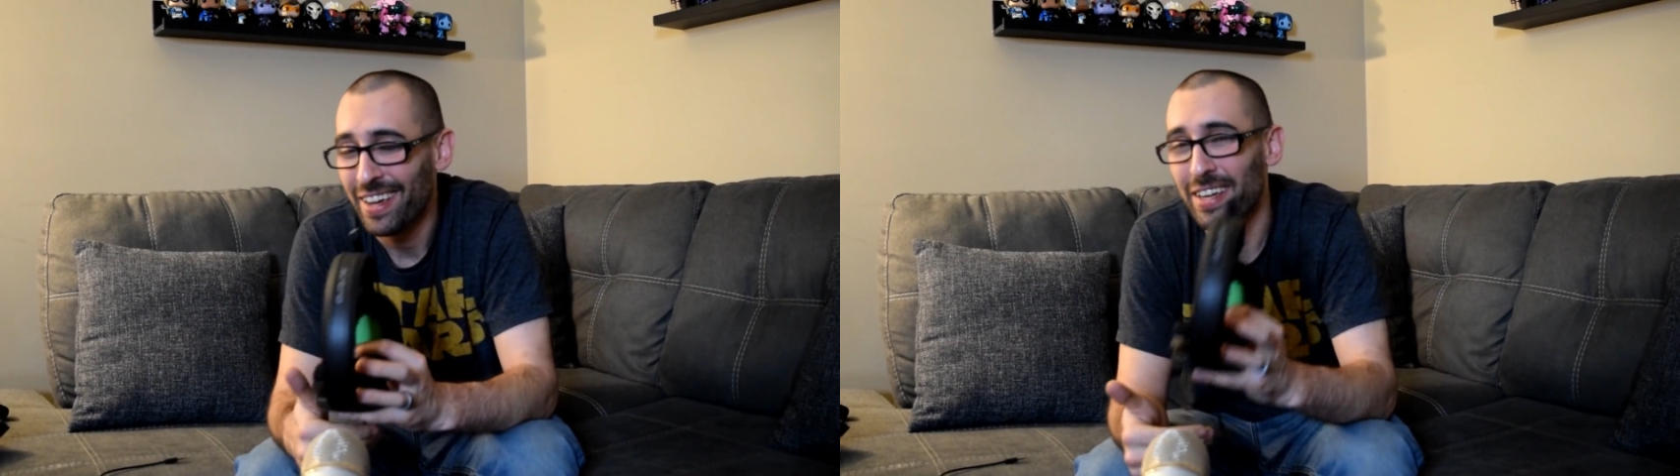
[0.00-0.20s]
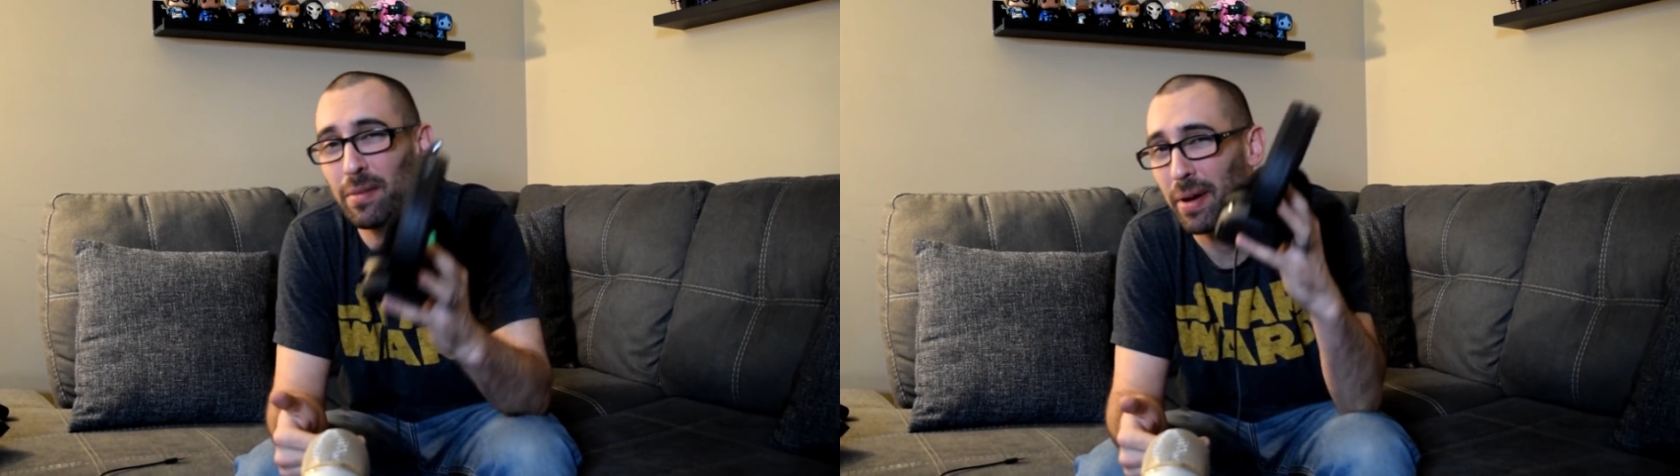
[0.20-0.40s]

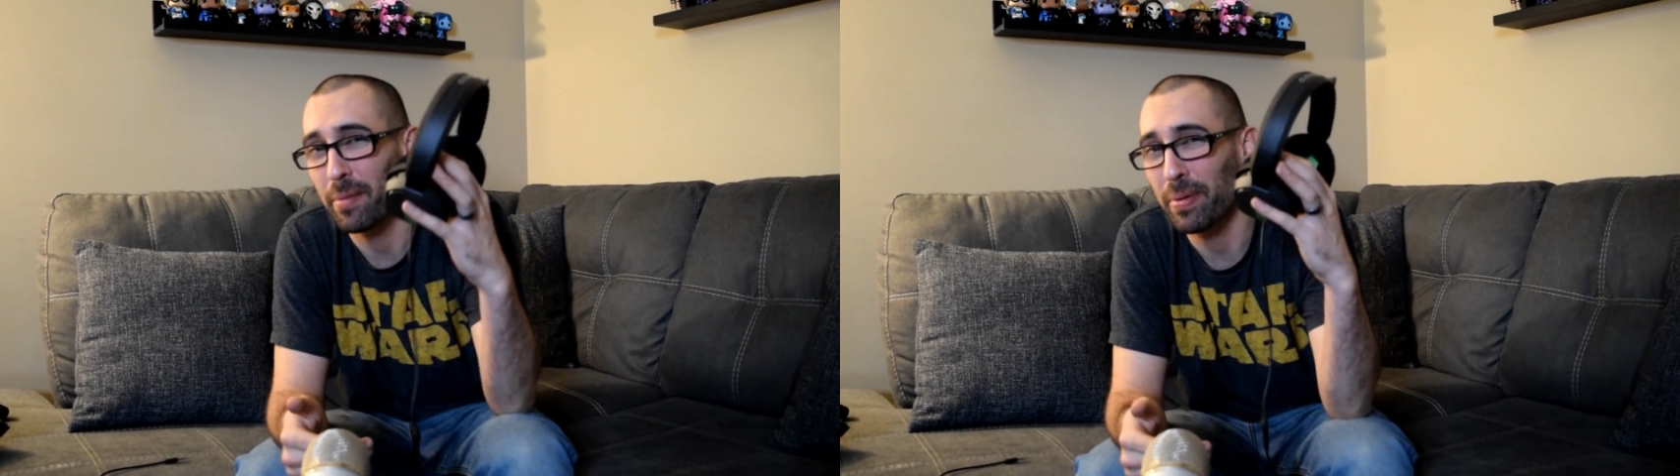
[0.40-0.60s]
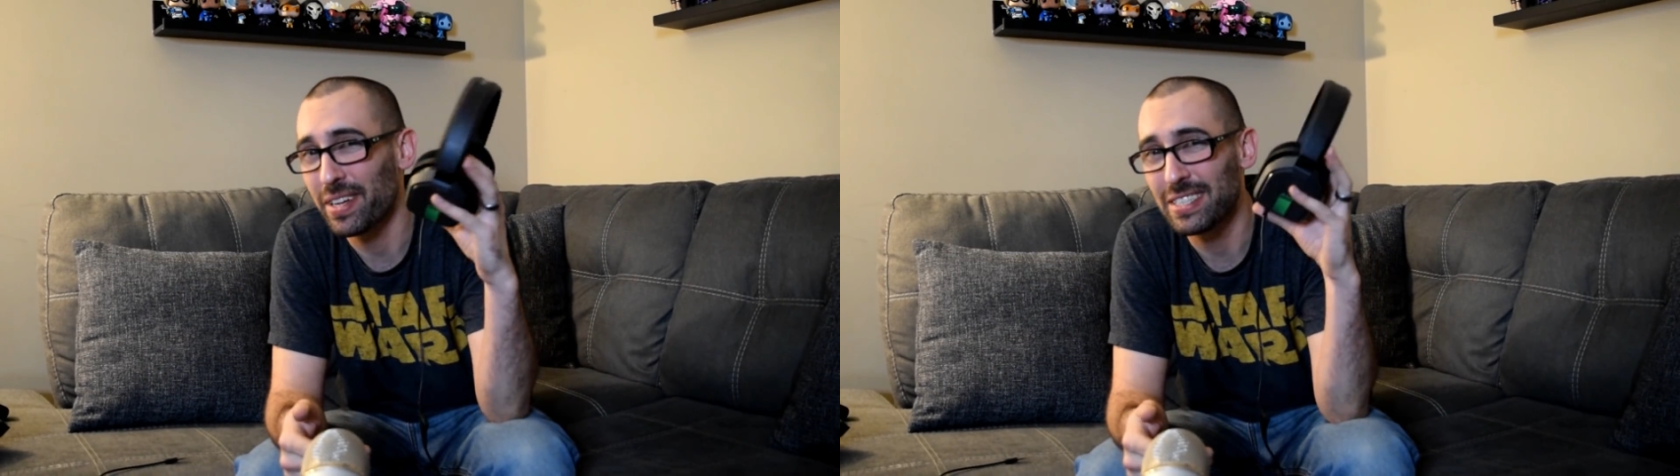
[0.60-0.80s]
You can buy
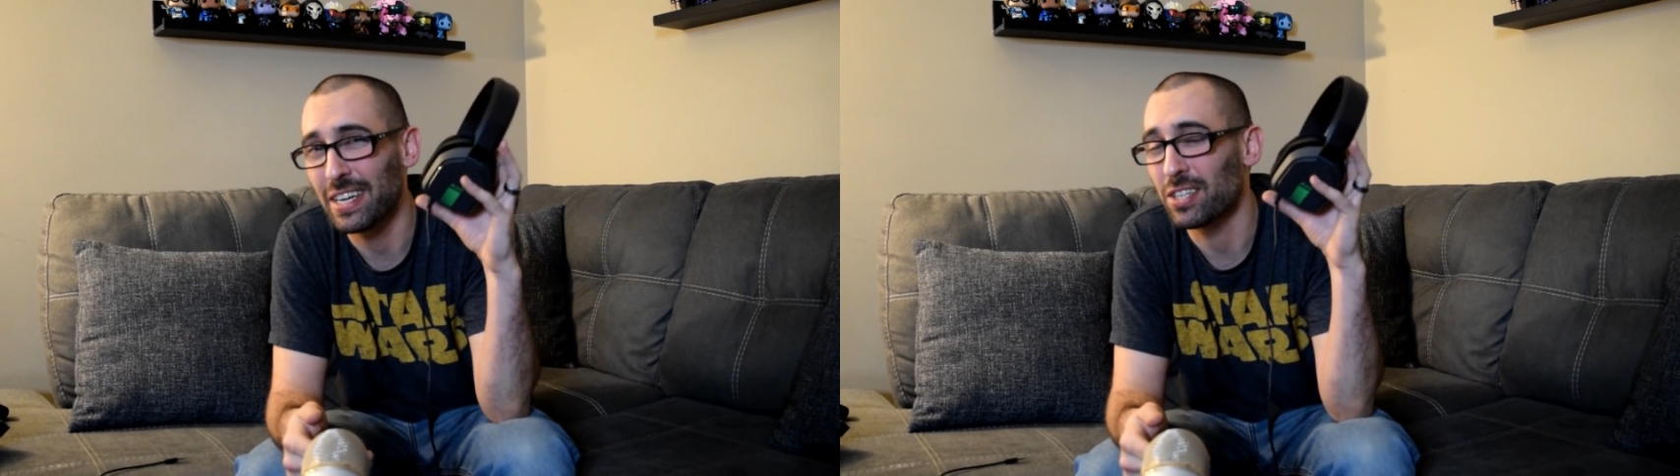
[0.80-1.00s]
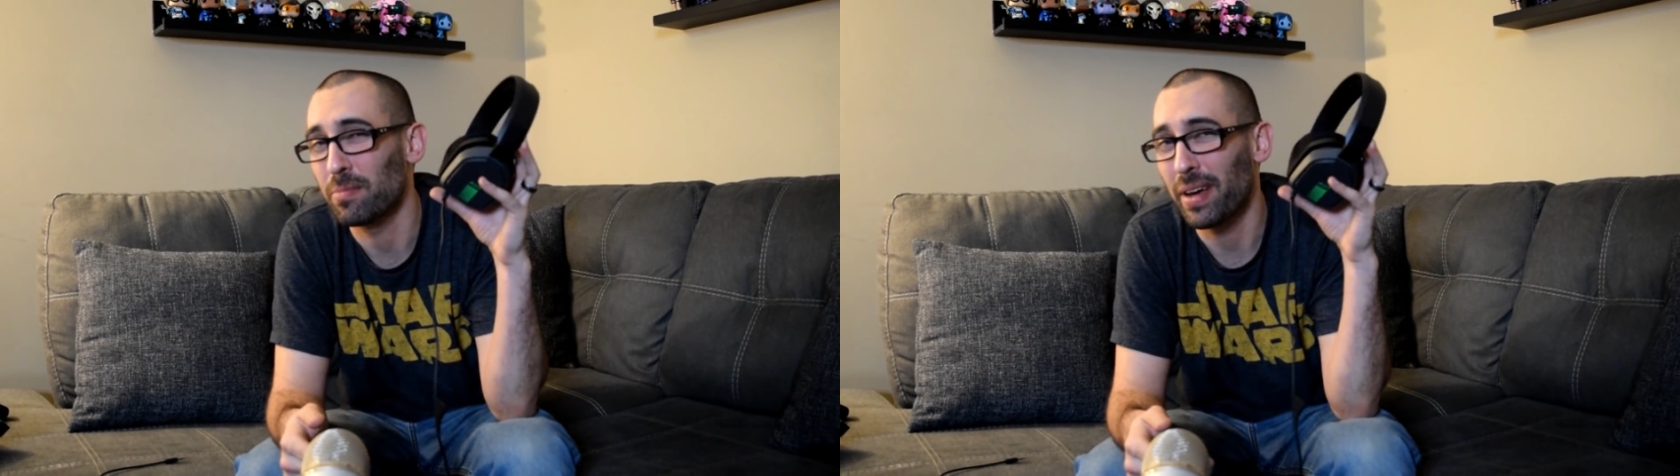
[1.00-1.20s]
the
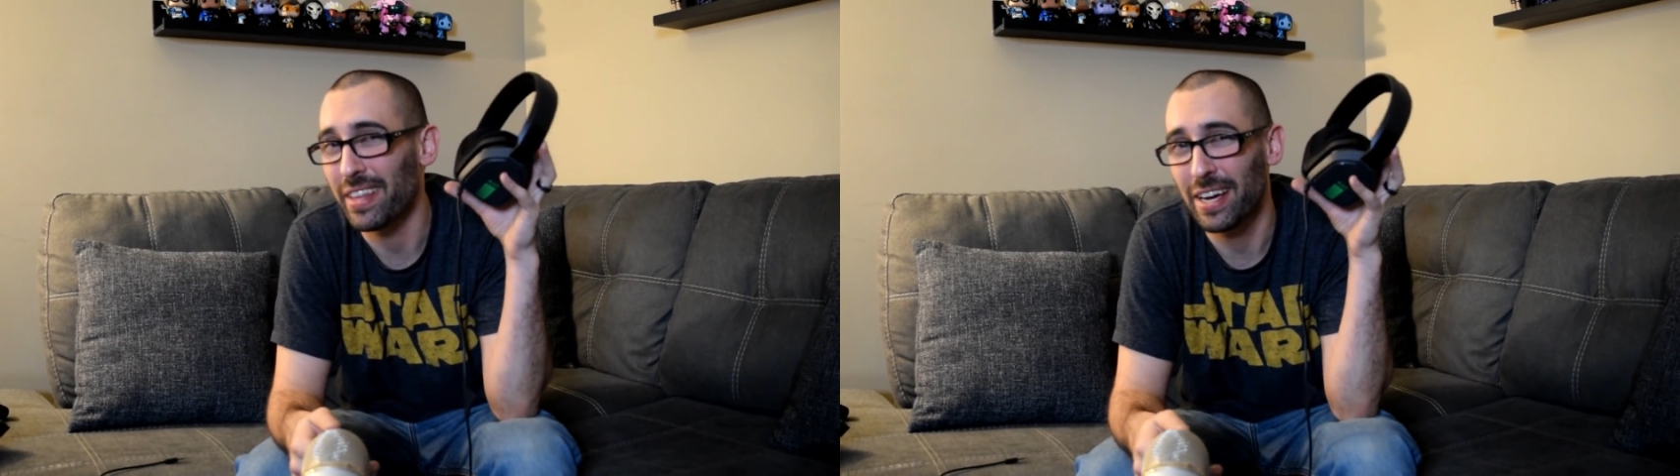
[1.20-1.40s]
PlayStation, you can buy the